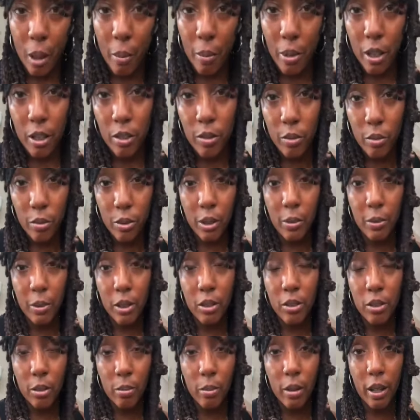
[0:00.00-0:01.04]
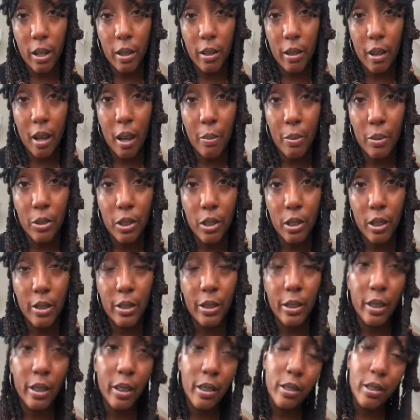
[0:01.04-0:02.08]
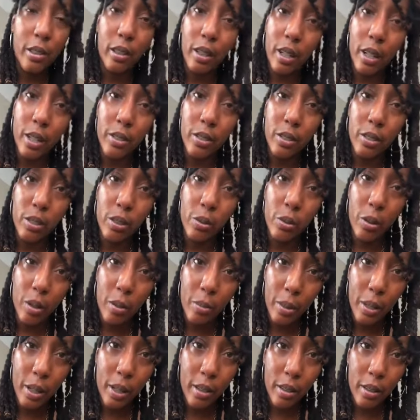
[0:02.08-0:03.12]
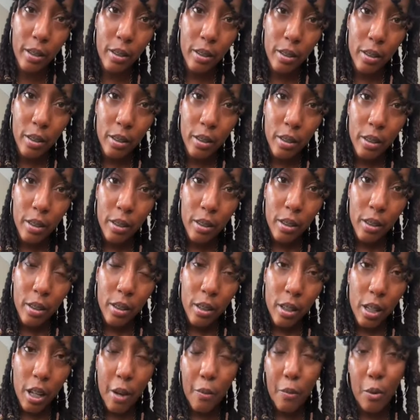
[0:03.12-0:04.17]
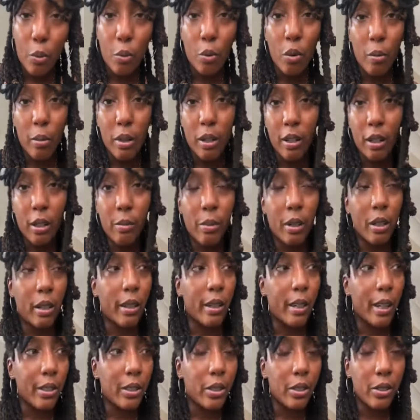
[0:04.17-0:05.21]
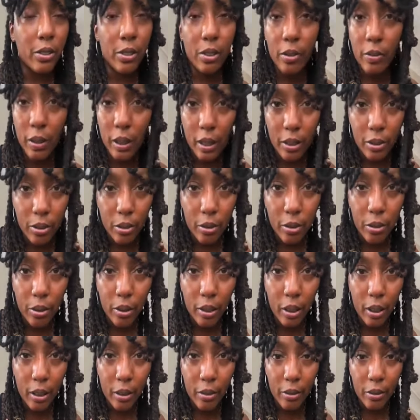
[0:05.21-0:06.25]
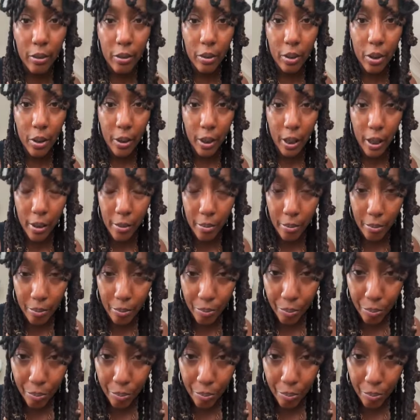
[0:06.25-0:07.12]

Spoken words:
Because when something traumatic happens to us, it gets lodged into our body. And for women, it can be lodged into the vaginal canal, okay?